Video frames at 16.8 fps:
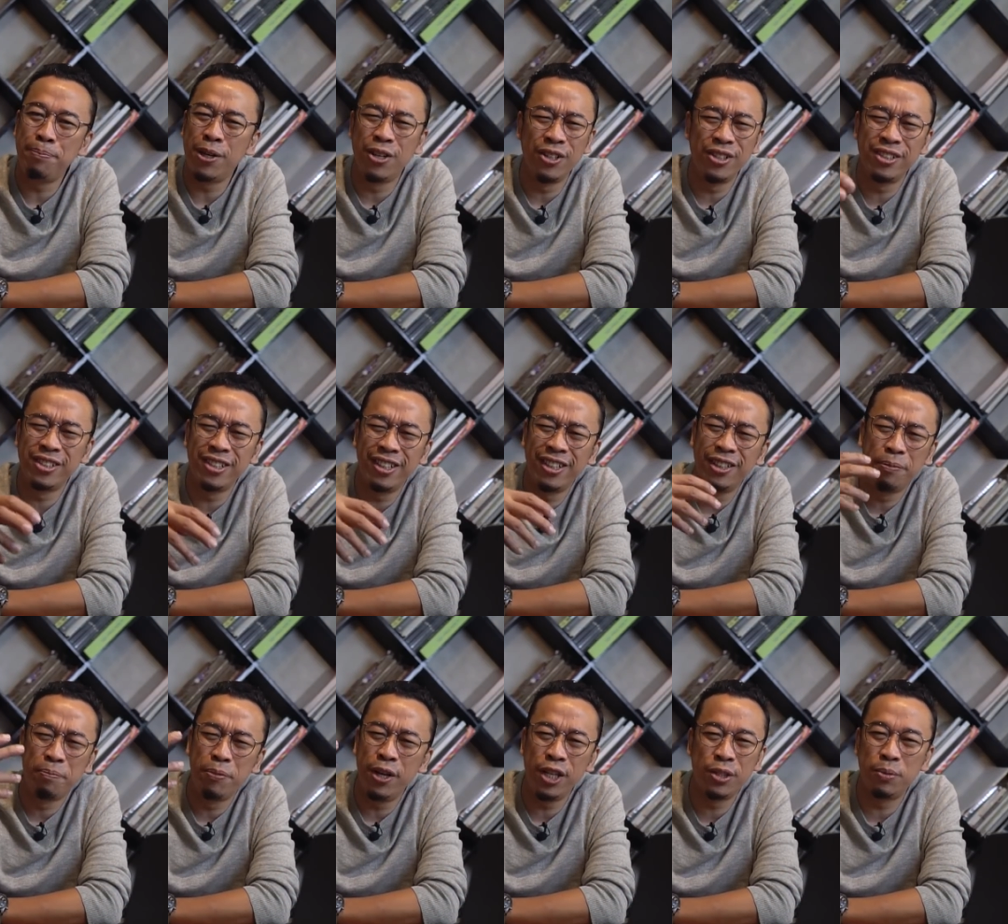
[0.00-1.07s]
because the
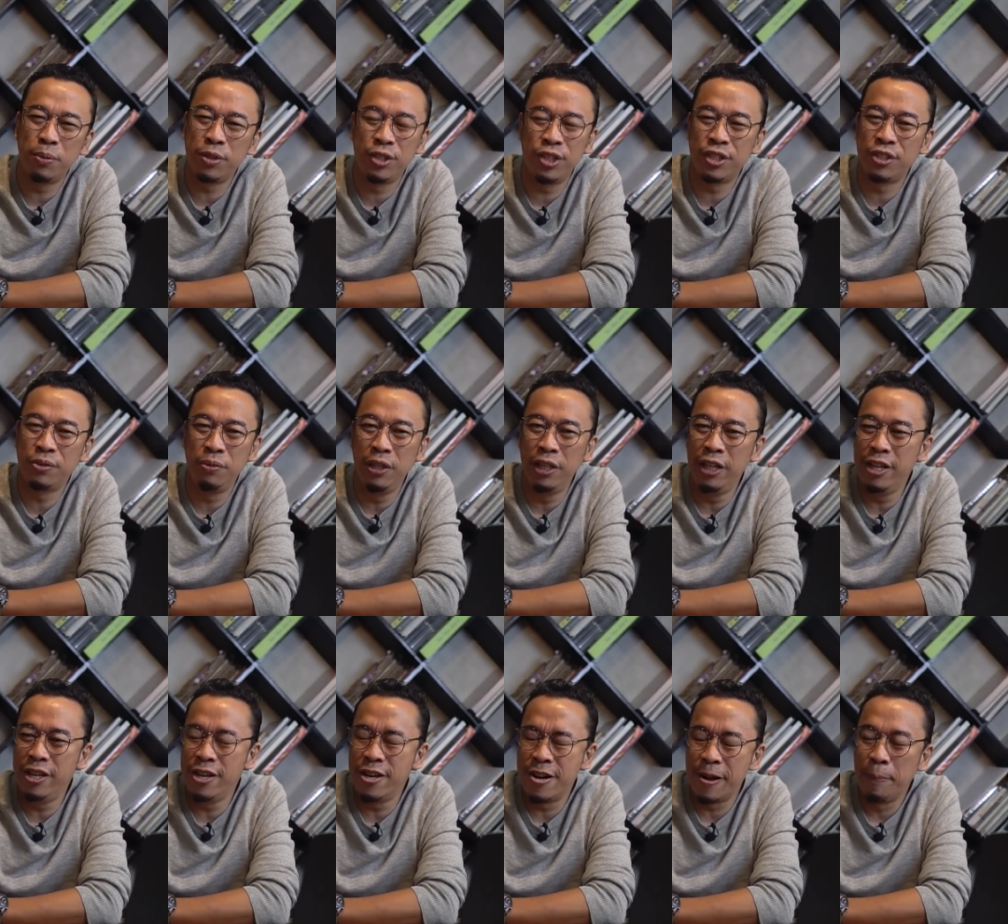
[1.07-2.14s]
priest was just
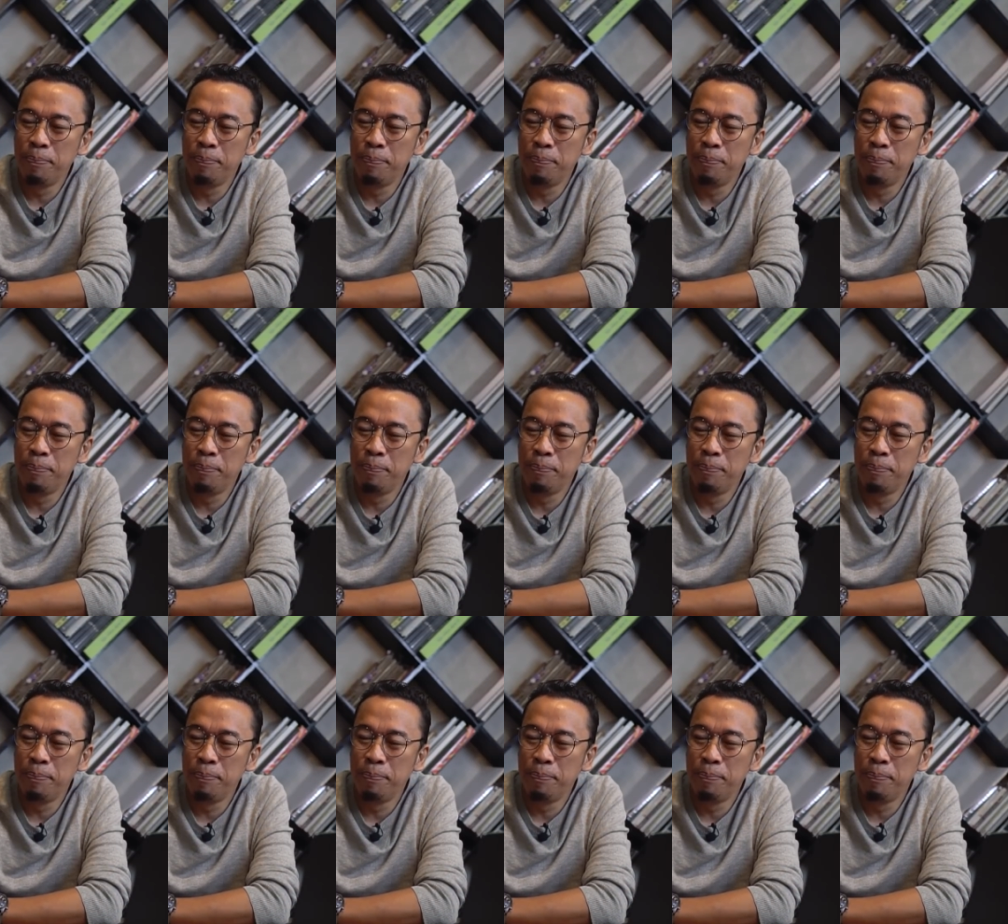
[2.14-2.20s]
really